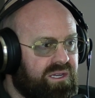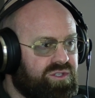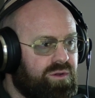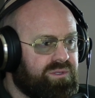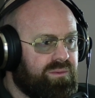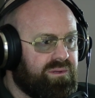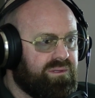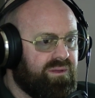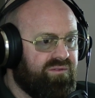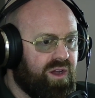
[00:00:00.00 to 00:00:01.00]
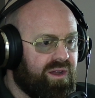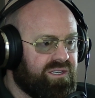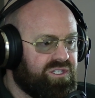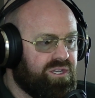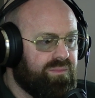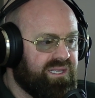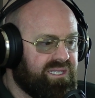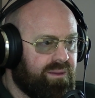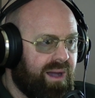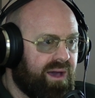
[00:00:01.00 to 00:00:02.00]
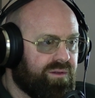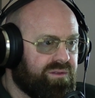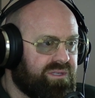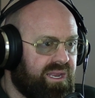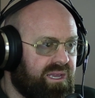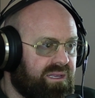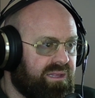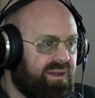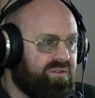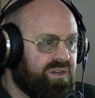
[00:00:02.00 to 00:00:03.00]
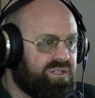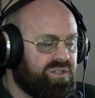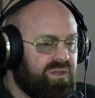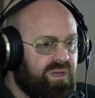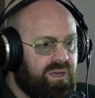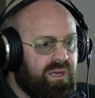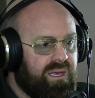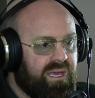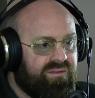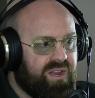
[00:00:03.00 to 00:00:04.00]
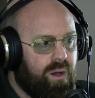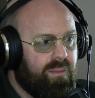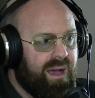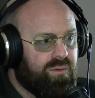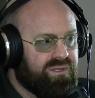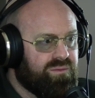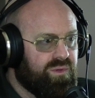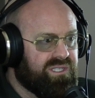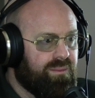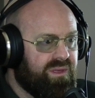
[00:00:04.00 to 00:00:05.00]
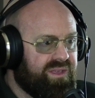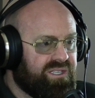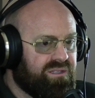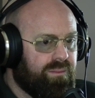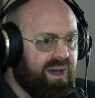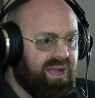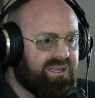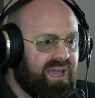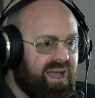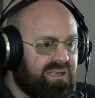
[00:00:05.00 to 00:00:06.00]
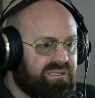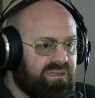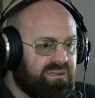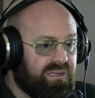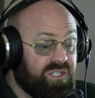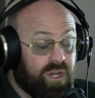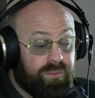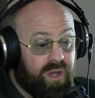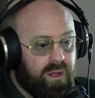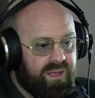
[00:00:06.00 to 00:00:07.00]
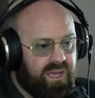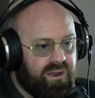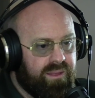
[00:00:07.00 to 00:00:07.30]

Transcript: I showed him some the various GPT models that he could leverage, even help him out with some of the things on the podcast, and he jumped all in.